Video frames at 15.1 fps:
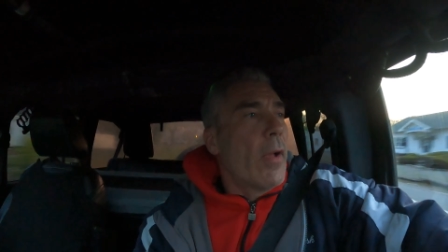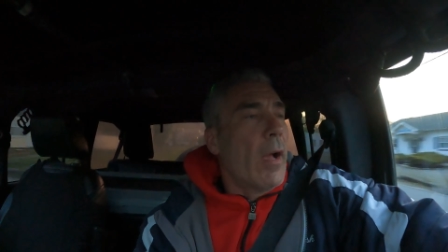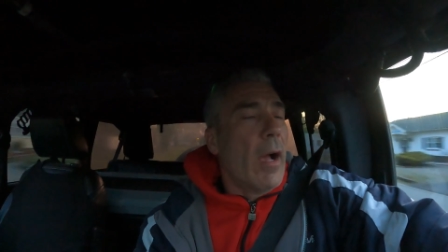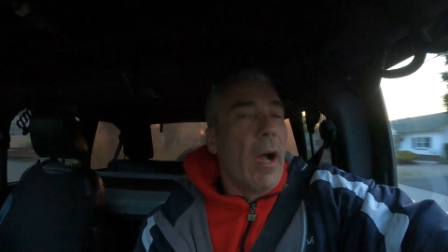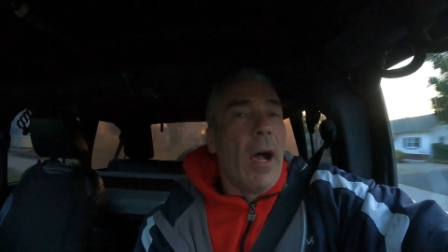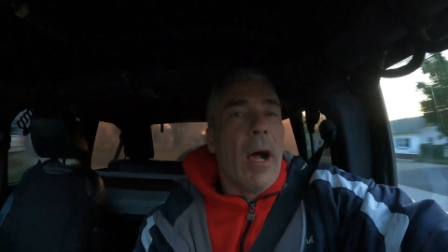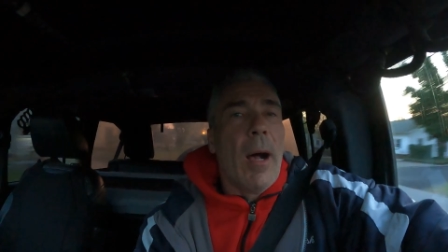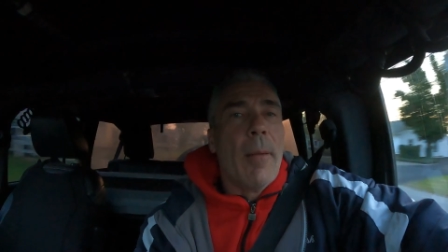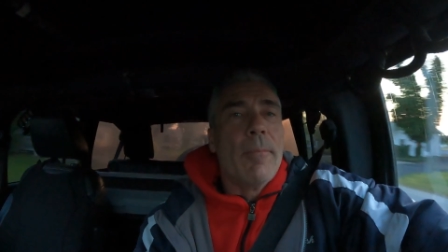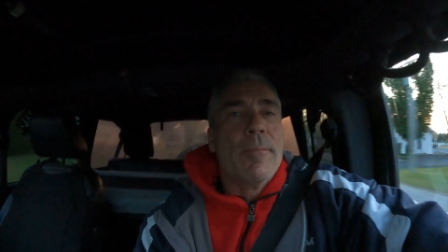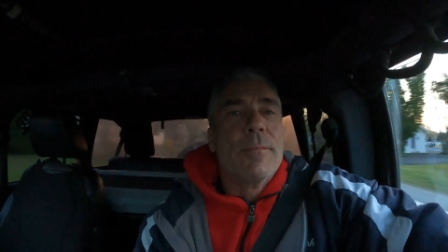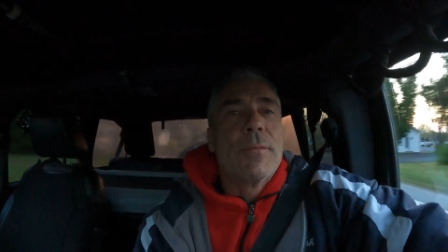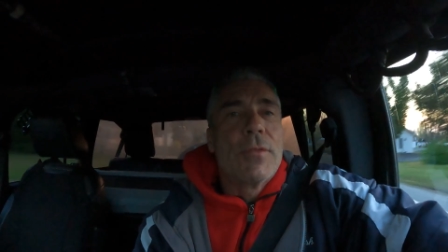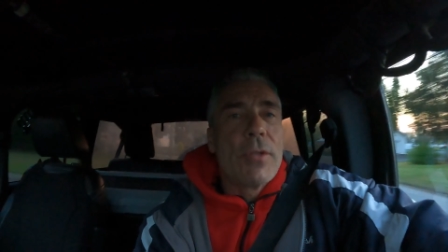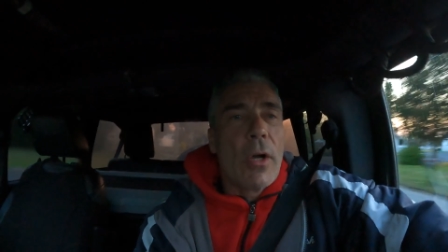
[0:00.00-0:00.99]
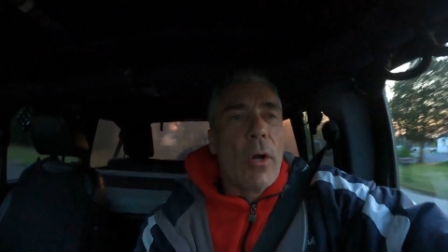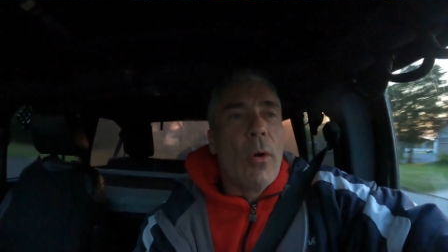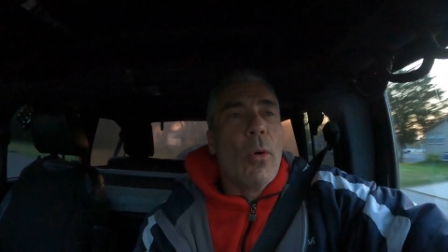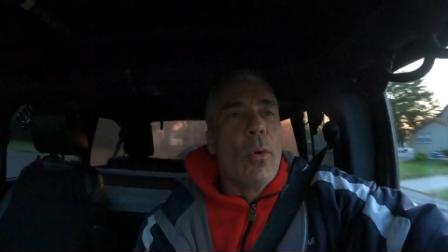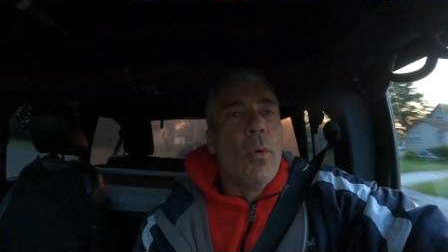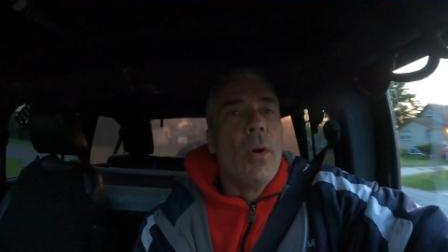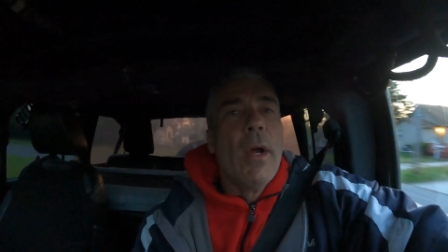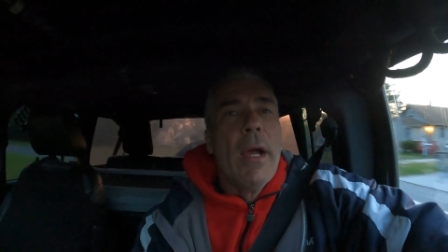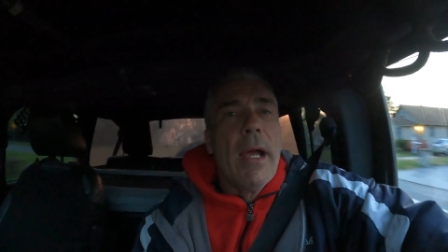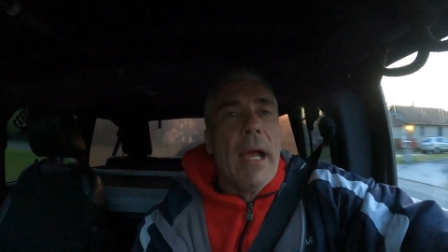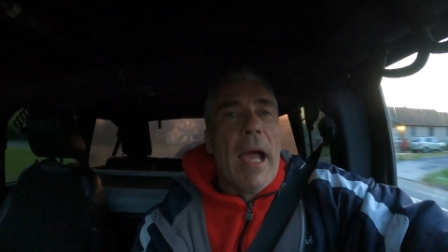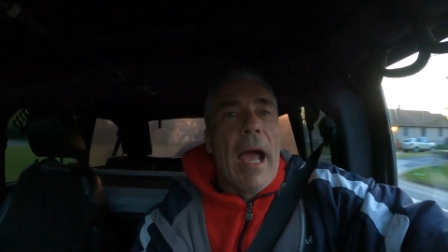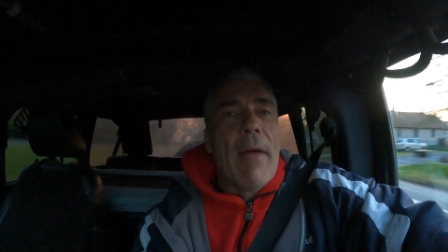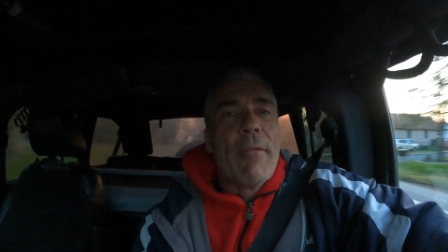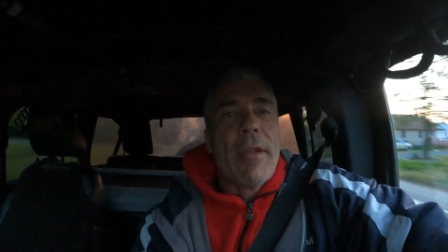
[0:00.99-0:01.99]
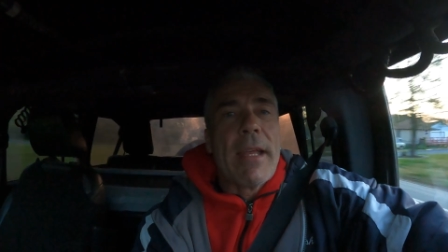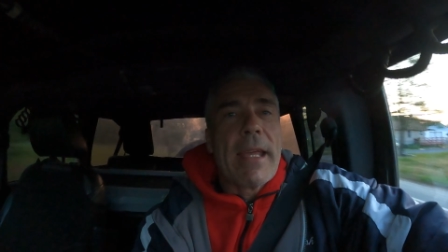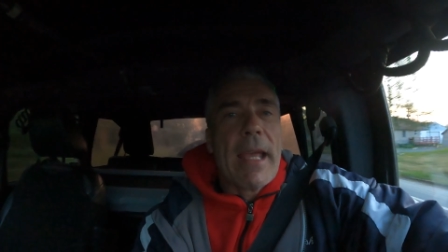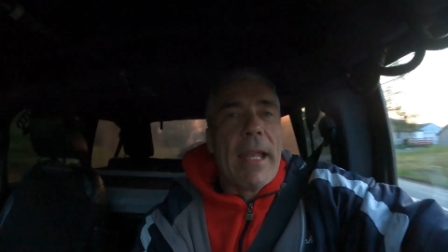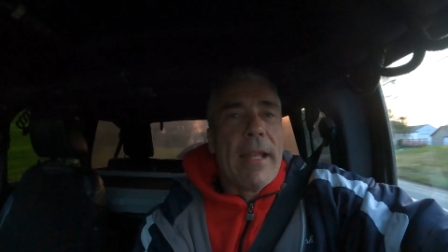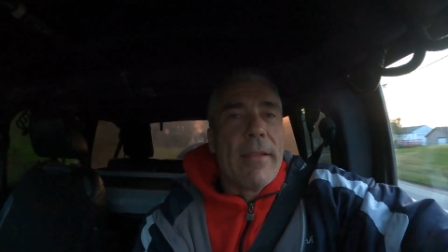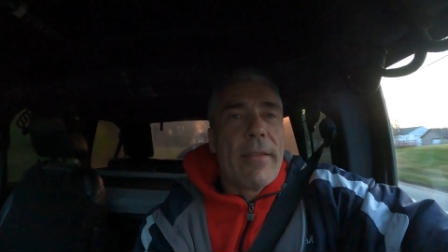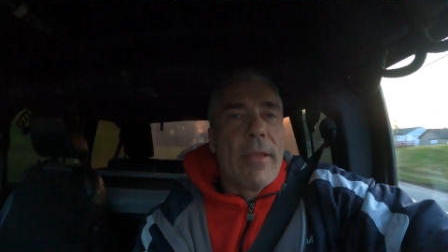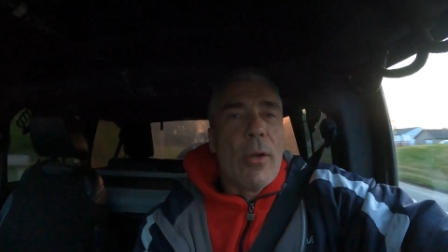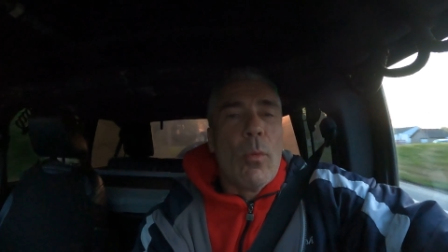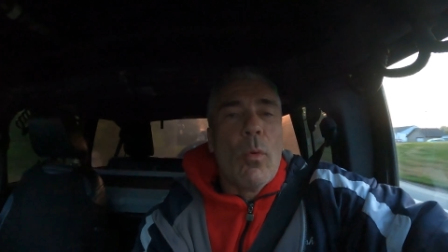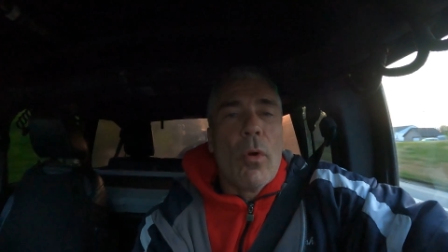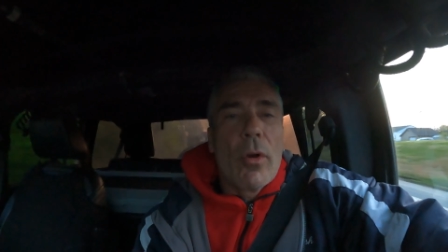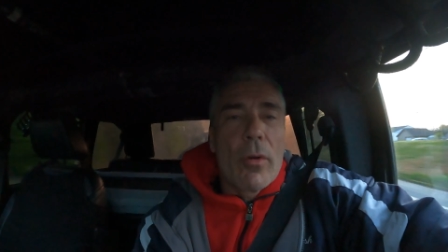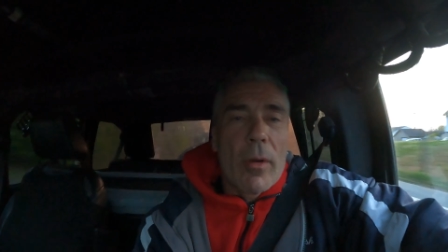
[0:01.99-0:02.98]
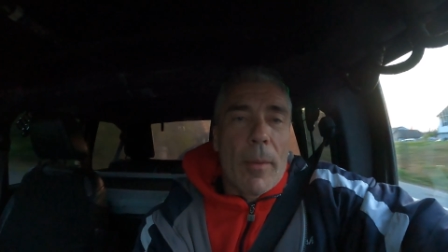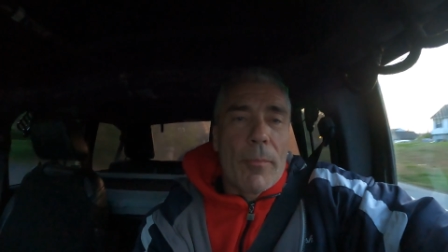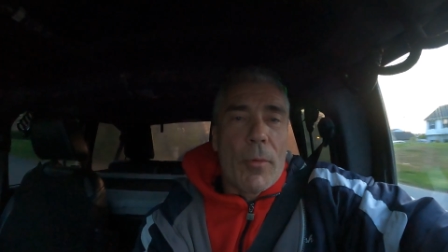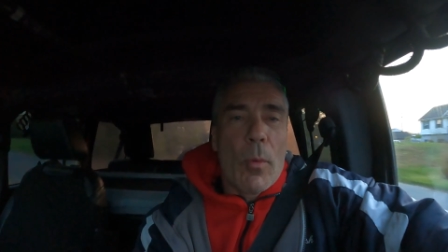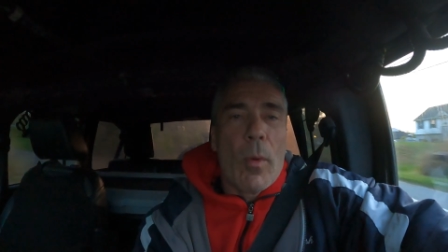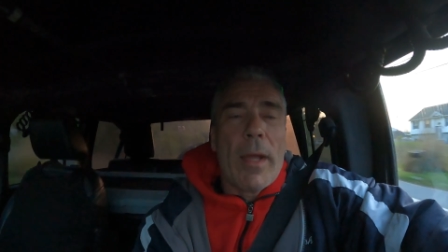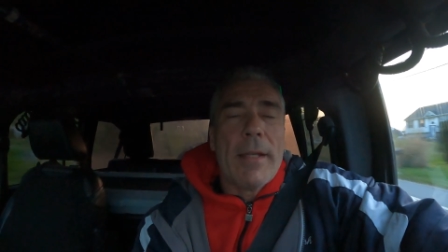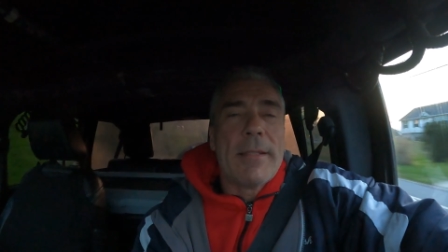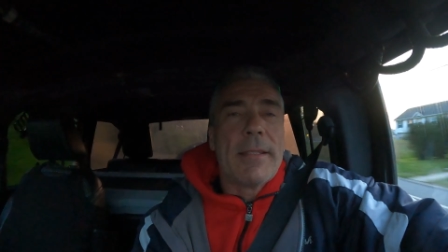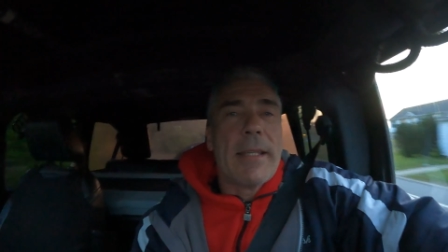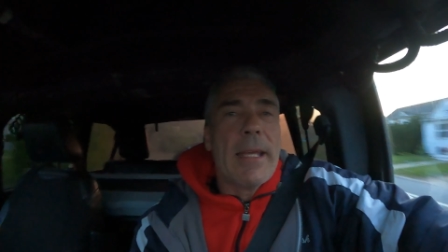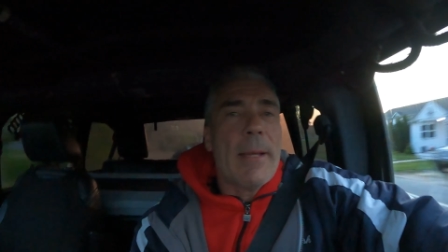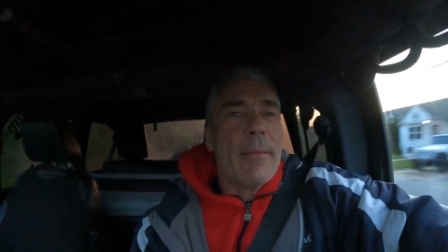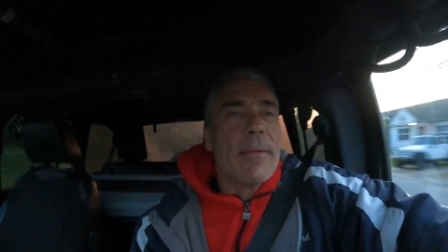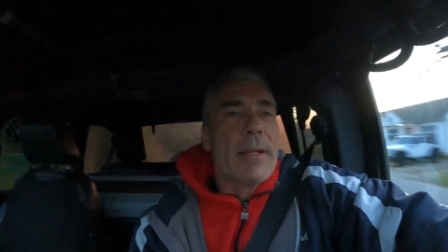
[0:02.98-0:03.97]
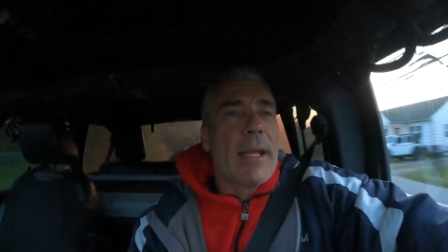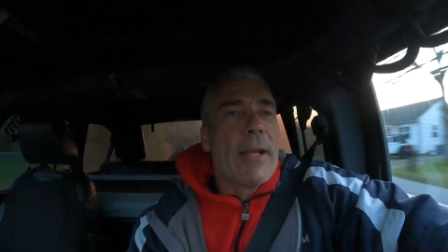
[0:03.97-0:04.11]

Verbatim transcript: Um, so having to get into the water up to waist deep,